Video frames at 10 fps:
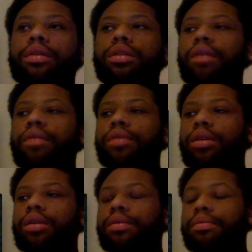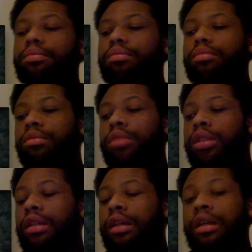You never know,
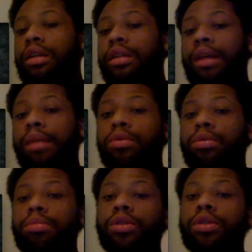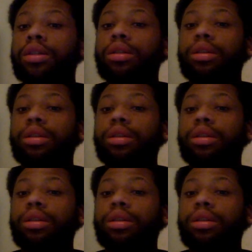because I gotta stop doing music,